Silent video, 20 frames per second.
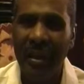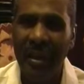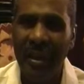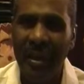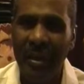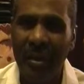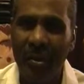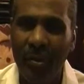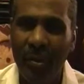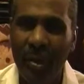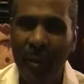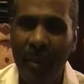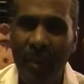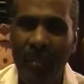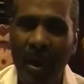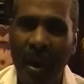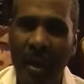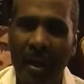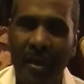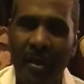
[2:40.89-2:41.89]
in a
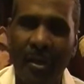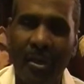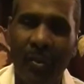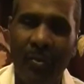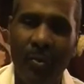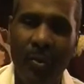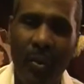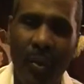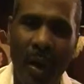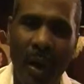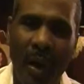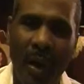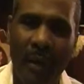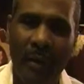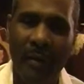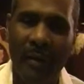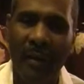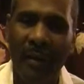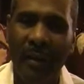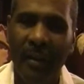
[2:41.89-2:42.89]
repetitive
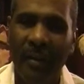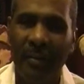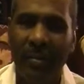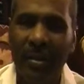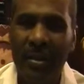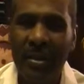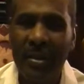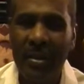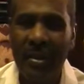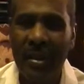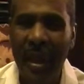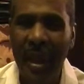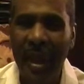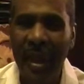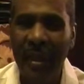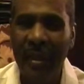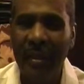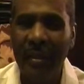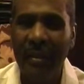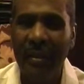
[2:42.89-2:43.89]
way, but
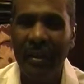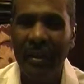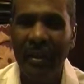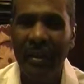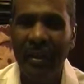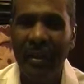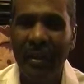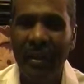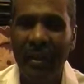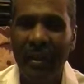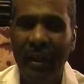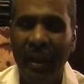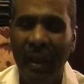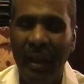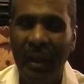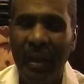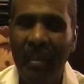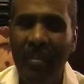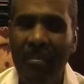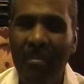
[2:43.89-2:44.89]
say it
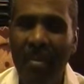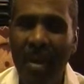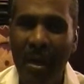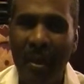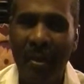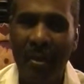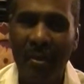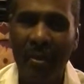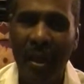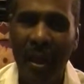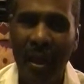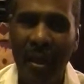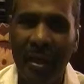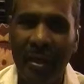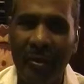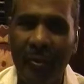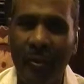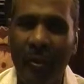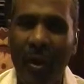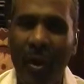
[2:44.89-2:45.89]
in a
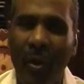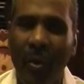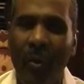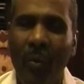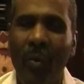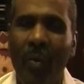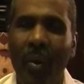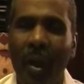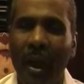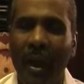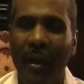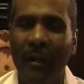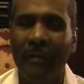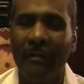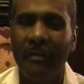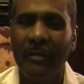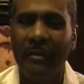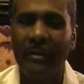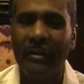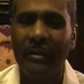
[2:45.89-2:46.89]
meditative way.
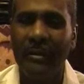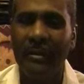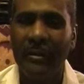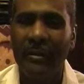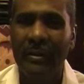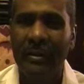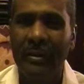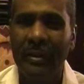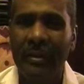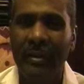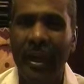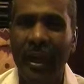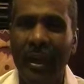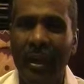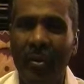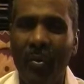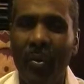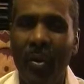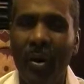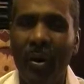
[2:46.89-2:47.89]

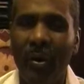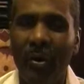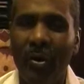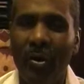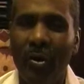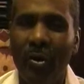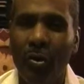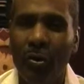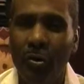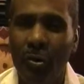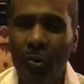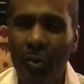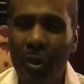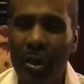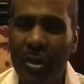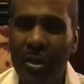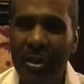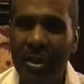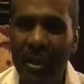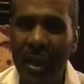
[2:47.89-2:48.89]
That it will
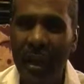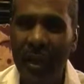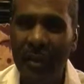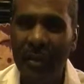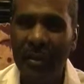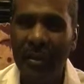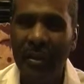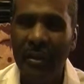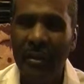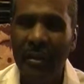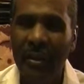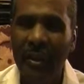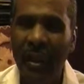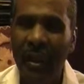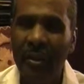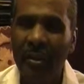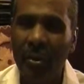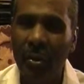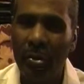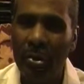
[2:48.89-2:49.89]
resonate
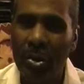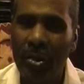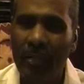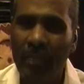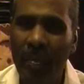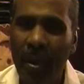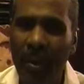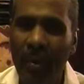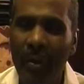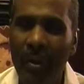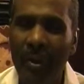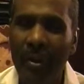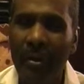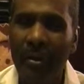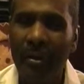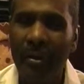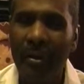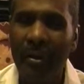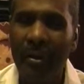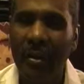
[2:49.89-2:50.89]
in your spirit